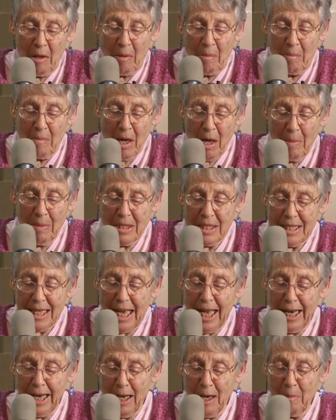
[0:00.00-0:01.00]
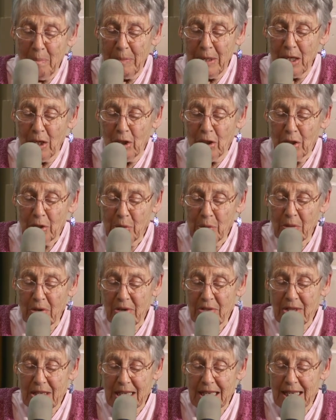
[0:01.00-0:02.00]
Mama sat up and looked
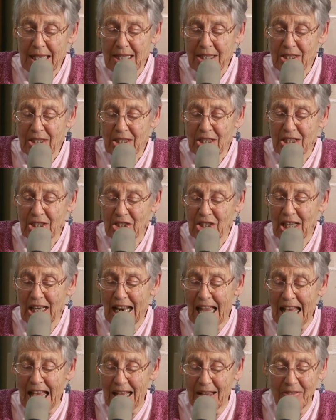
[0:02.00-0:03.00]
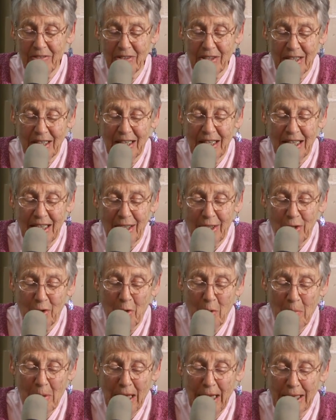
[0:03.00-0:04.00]
toward the east. She laughed.
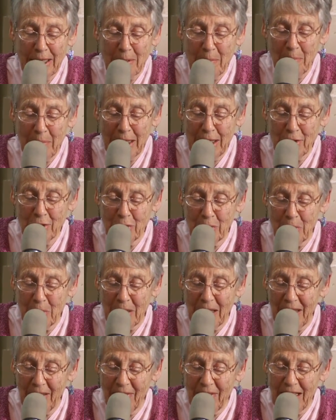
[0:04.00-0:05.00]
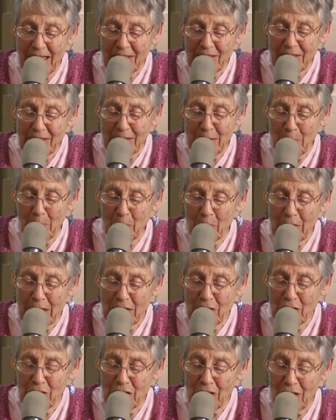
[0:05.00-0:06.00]
Go back to bed, Joanne. That's the
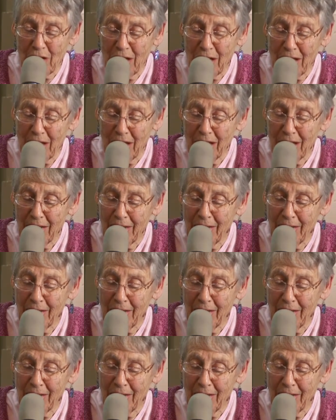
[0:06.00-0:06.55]
morning star.